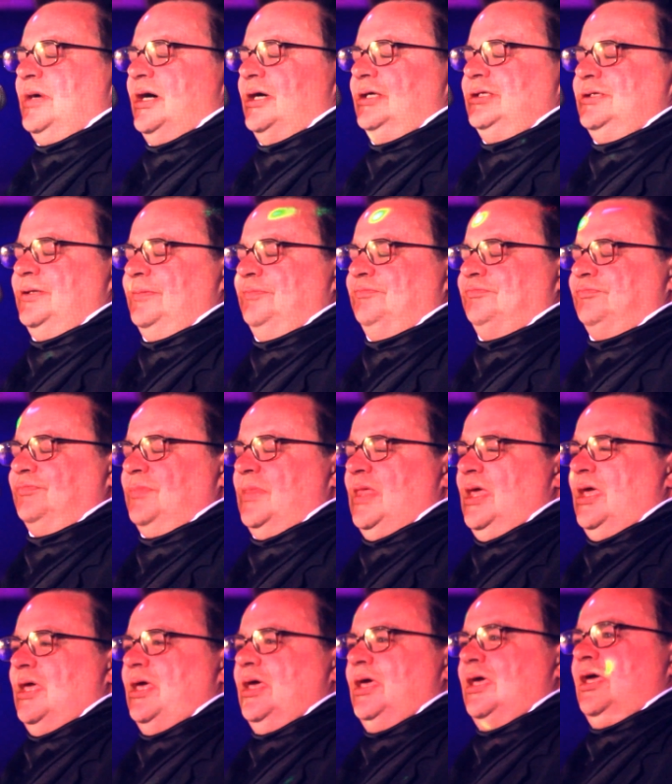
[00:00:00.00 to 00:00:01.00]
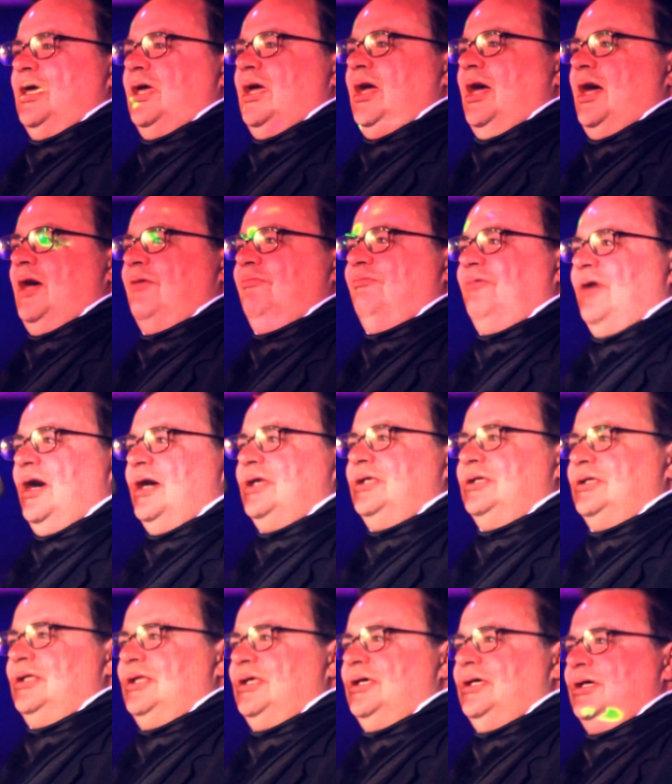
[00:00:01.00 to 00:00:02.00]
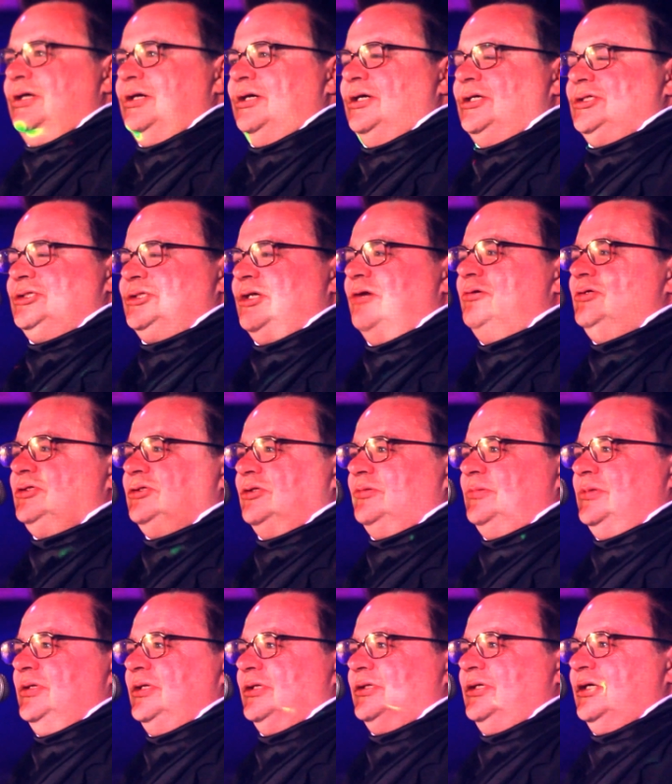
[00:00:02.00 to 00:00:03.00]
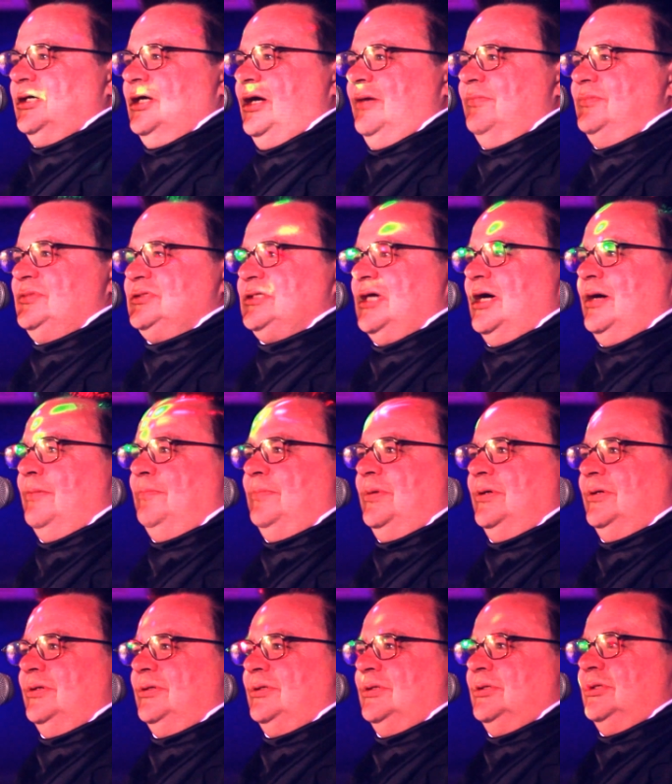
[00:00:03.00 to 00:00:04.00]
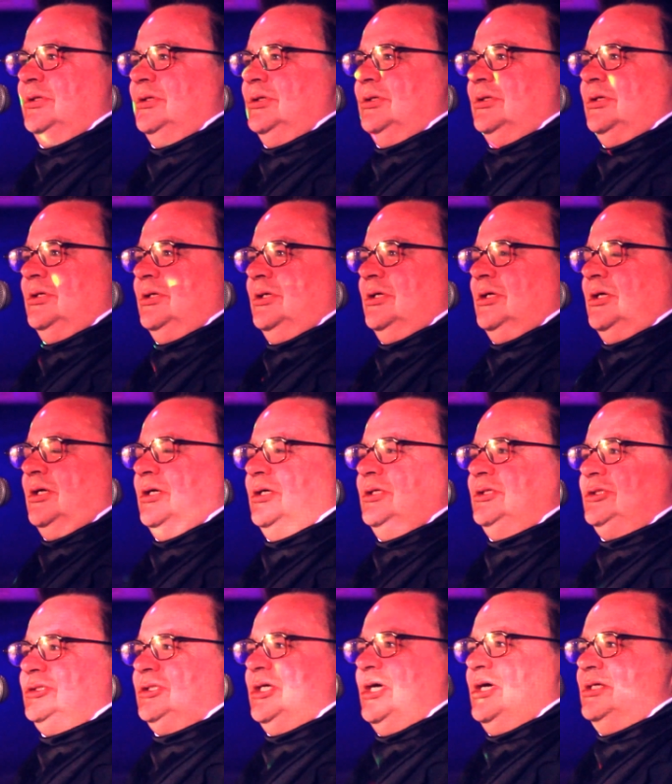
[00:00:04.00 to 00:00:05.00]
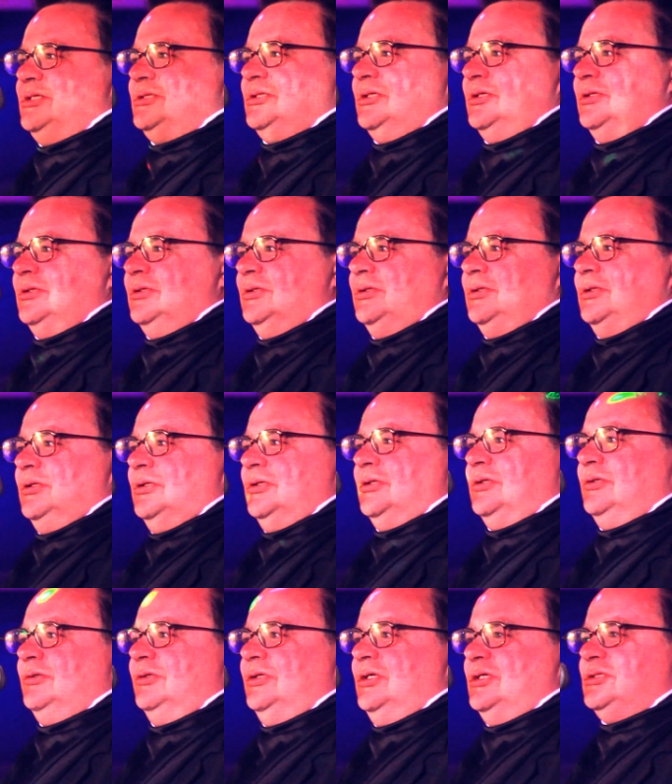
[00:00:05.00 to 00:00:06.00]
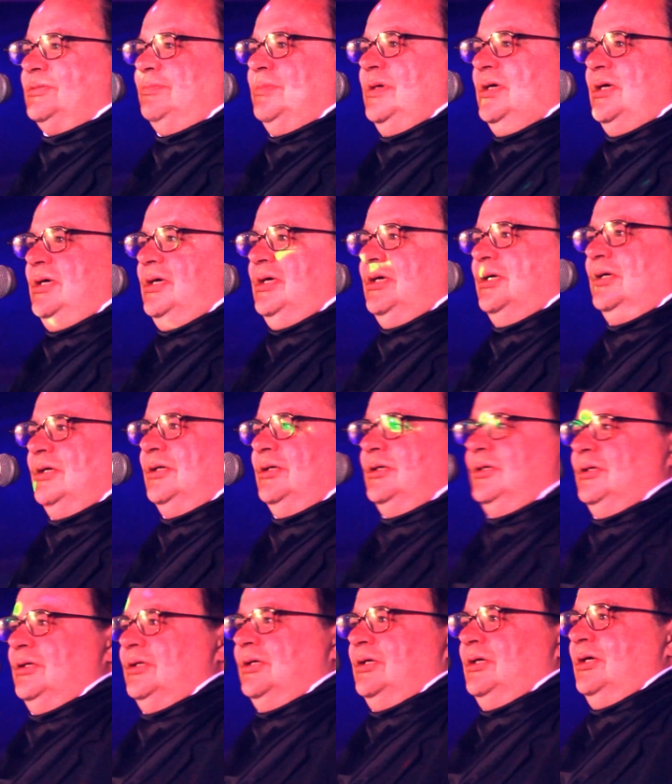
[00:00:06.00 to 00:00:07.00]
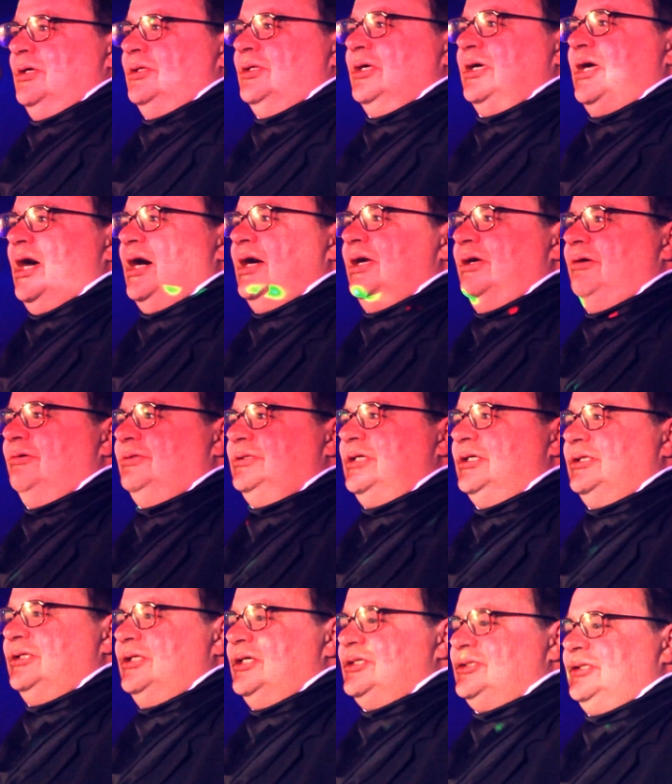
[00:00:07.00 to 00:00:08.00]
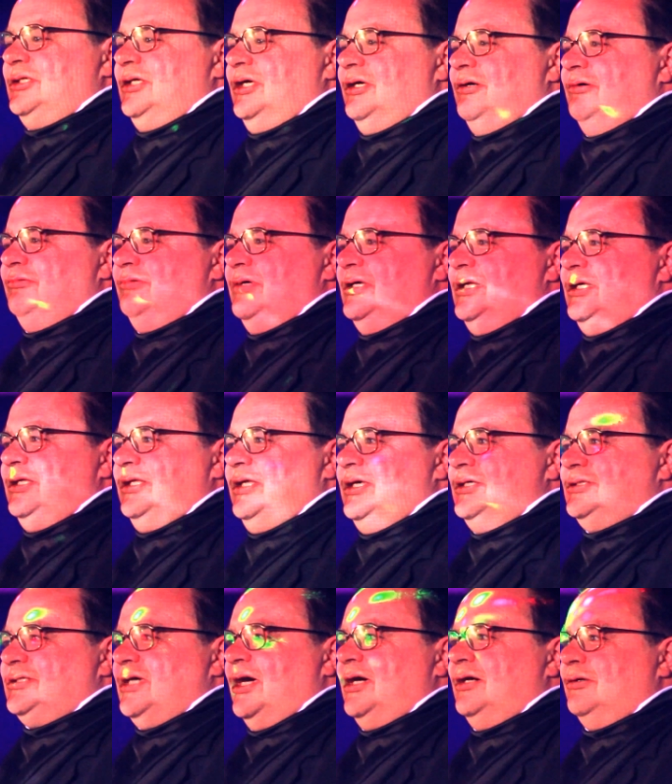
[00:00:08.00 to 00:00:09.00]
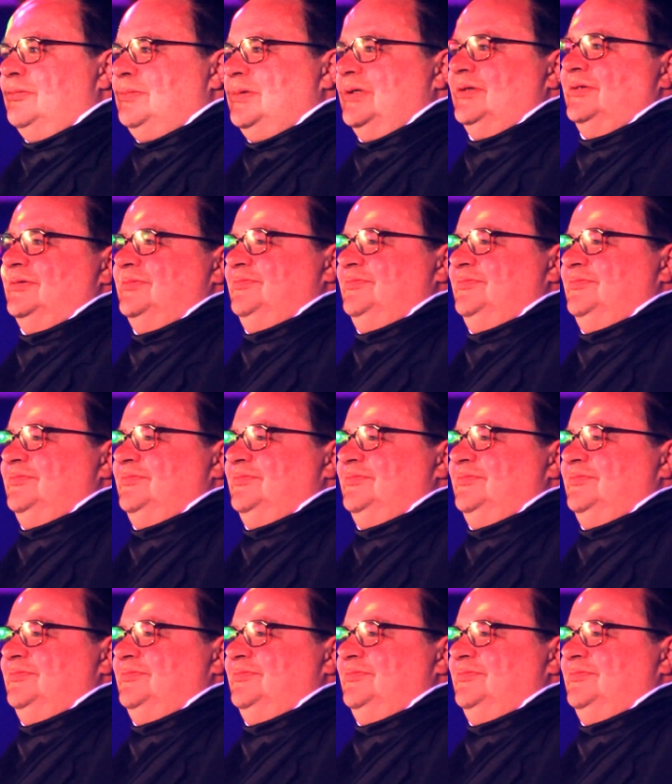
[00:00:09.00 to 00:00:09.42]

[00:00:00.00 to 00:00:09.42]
mind. And finally, a social worker comes up and says, "Goodness me, the guy who did this to you really needs help."